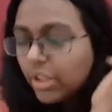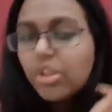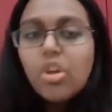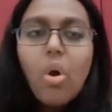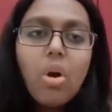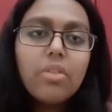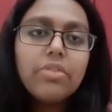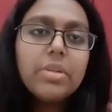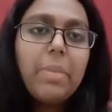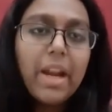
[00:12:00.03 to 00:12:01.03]
cure of
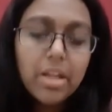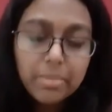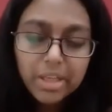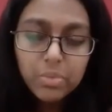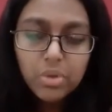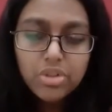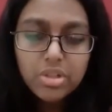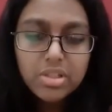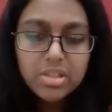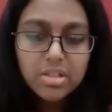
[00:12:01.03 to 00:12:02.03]
the pandemic would
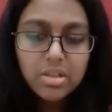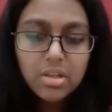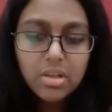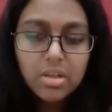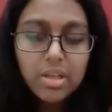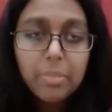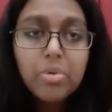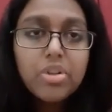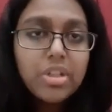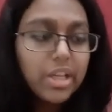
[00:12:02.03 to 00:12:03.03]
just
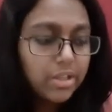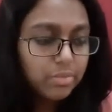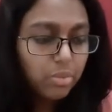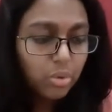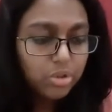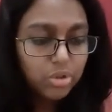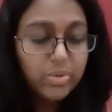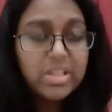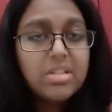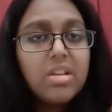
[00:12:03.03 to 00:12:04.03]
appreciate both
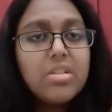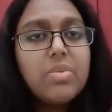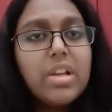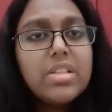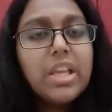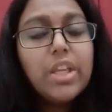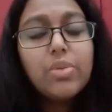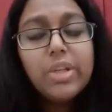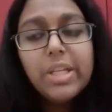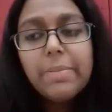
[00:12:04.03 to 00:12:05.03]
USD as well as
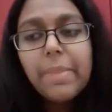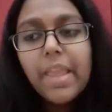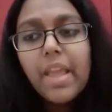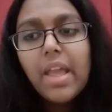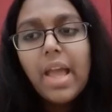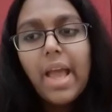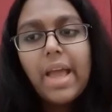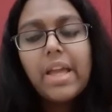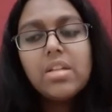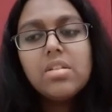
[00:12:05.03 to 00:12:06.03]
AUD.
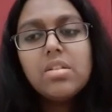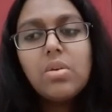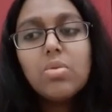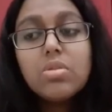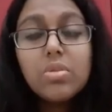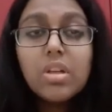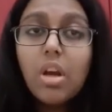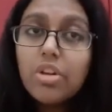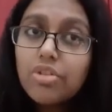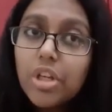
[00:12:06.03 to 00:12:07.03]
And also the
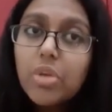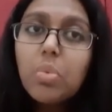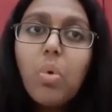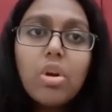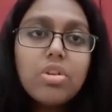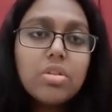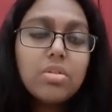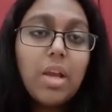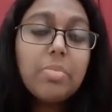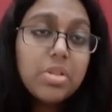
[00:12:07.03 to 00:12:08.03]
country, what
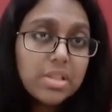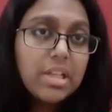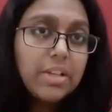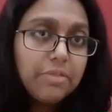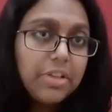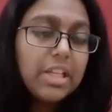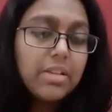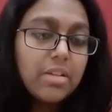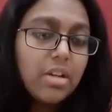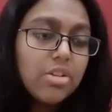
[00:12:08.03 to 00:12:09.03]
I personally feel,
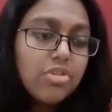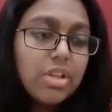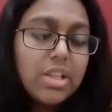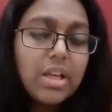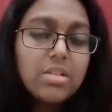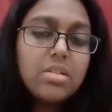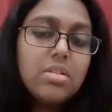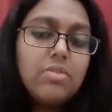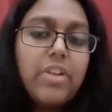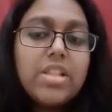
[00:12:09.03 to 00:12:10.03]
the country that
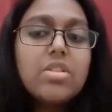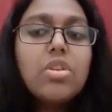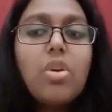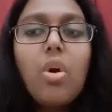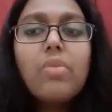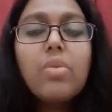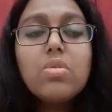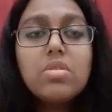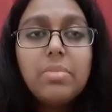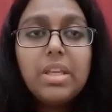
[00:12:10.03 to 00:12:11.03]
finds a cure will
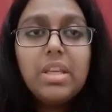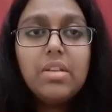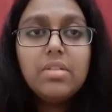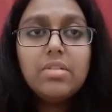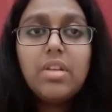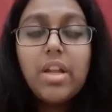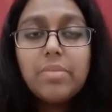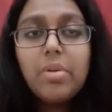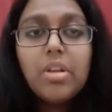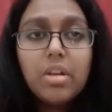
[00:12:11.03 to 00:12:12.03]
also be, that
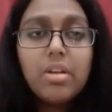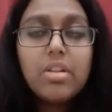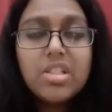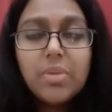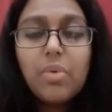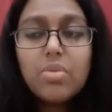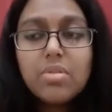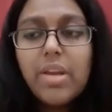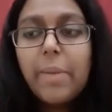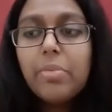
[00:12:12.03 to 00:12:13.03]
particular currency will also
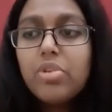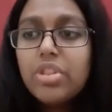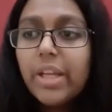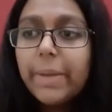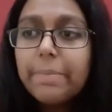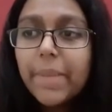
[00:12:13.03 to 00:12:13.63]
appreciate.